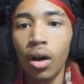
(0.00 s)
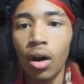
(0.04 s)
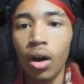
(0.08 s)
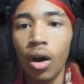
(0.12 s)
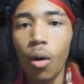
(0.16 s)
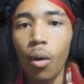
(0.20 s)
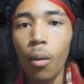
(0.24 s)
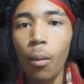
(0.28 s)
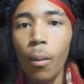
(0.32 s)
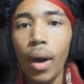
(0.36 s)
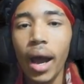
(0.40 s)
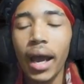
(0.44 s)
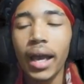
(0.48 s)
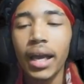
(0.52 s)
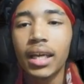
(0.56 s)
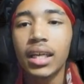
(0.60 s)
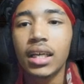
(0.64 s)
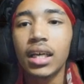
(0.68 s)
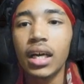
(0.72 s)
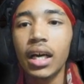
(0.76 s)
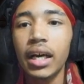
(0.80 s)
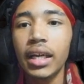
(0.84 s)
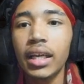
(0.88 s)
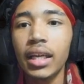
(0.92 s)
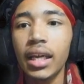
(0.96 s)
Oh my
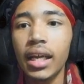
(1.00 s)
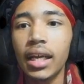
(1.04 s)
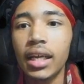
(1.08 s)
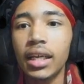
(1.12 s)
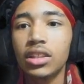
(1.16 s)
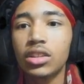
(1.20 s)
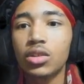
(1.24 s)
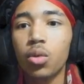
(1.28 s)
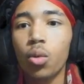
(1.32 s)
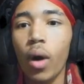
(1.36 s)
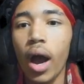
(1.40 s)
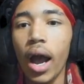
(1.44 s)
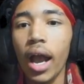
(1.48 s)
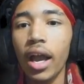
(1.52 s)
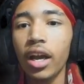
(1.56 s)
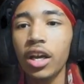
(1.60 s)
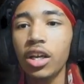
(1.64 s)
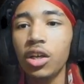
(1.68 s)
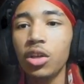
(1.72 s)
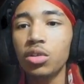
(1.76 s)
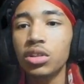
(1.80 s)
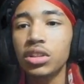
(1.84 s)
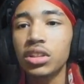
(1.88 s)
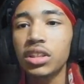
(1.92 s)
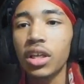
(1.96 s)
goodness, why are
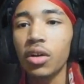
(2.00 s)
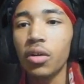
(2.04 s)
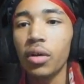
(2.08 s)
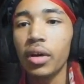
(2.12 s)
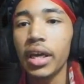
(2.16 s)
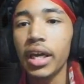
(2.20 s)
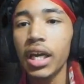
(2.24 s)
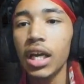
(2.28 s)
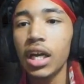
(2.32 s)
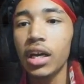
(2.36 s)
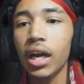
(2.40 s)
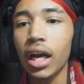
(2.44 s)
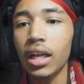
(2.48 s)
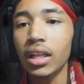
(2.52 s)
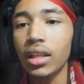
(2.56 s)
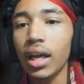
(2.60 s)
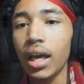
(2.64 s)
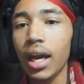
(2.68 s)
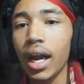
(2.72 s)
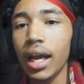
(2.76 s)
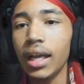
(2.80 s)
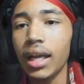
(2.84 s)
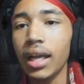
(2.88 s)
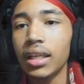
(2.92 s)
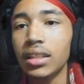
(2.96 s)
you still here? I thought I
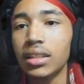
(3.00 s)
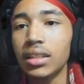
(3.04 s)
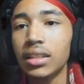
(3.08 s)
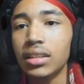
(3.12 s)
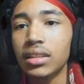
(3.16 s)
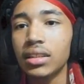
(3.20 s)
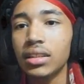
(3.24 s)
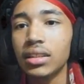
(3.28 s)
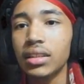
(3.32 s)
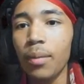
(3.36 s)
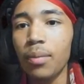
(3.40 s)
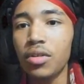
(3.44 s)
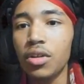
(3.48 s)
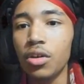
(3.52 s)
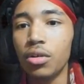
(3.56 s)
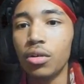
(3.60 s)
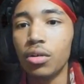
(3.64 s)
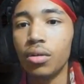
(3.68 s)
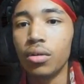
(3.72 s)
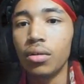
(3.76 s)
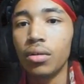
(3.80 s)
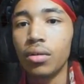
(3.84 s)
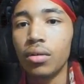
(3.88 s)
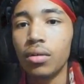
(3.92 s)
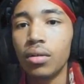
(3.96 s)
escaped you.
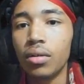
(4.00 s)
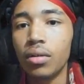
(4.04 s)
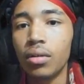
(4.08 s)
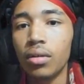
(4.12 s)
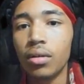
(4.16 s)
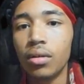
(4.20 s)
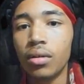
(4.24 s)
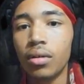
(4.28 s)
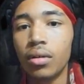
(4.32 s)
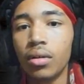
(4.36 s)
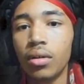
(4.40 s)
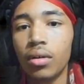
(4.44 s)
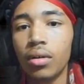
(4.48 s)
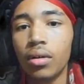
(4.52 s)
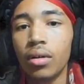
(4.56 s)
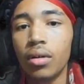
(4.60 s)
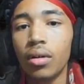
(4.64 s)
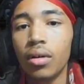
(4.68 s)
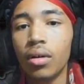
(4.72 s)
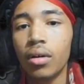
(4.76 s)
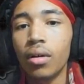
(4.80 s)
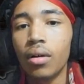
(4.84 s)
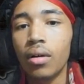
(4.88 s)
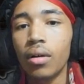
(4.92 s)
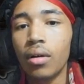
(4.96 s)

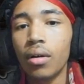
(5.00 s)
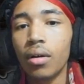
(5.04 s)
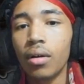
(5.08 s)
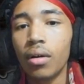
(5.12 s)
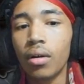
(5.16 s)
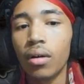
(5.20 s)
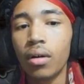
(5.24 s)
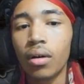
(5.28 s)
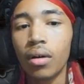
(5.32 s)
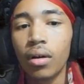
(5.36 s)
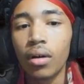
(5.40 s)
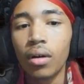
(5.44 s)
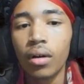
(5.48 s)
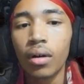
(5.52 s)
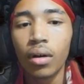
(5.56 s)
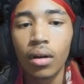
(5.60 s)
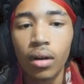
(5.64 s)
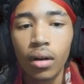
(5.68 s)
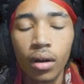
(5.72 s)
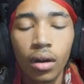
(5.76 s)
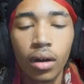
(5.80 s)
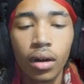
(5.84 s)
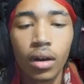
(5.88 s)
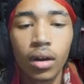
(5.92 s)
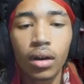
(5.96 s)

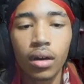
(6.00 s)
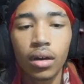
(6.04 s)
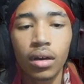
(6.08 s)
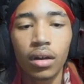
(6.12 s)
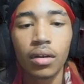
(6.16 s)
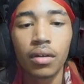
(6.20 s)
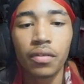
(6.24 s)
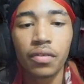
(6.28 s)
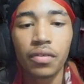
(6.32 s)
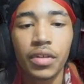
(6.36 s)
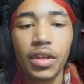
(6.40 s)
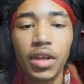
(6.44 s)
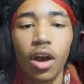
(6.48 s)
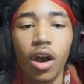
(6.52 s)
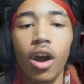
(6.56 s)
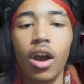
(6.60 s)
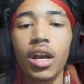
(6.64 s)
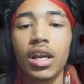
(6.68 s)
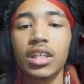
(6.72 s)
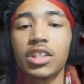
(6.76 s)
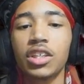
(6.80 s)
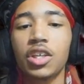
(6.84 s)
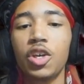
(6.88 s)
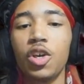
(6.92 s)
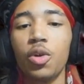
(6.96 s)
The Argus
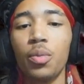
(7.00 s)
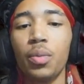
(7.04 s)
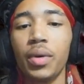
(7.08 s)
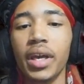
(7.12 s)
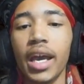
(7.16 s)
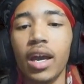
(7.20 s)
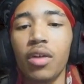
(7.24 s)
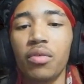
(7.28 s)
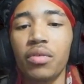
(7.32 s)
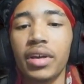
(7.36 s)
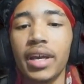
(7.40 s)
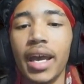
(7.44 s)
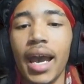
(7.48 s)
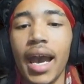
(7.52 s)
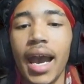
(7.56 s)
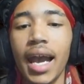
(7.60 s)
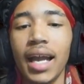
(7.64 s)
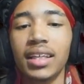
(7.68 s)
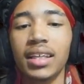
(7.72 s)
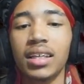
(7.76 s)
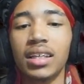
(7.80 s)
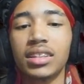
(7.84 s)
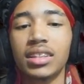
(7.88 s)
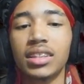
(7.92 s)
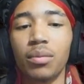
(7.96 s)
cube began reacting to
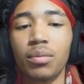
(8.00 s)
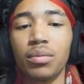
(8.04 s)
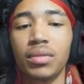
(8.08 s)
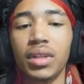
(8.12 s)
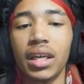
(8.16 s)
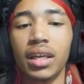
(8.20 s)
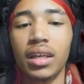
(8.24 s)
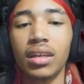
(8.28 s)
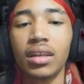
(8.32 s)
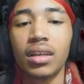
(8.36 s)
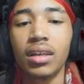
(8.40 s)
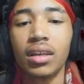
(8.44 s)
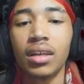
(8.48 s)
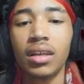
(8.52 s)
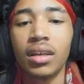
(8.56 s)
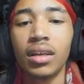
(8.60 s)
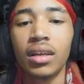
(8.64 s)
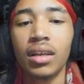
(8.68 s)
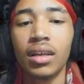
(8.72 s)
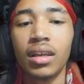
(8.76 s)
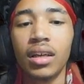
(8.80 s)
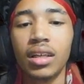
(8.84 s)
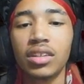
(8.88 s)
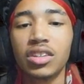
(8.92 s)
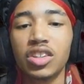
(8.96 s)
something.
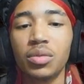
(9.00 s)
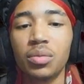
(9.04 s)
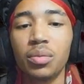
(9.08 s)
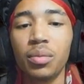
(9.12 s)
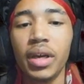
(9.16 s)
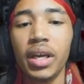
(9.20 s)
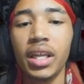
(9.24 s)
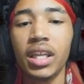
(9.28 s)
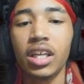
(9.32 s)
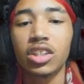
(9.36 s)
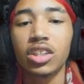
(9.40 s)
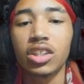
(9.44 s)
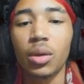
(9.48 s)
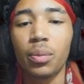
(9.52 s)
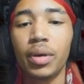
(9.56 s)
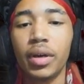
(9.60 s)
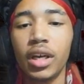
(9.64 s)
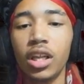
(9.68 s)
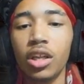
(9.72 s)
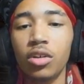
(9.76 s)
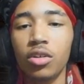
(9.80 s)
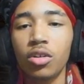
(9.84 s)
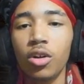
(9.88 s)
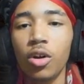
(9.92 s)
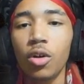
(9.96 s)
Does this mean there's a pillar
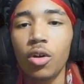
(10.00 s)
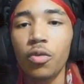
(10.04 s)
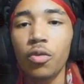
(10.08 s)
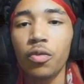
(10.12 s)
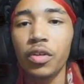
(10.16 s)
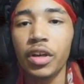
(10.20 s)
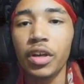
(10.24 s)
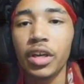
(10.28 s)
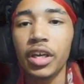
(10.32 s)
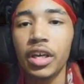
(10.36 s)
over here?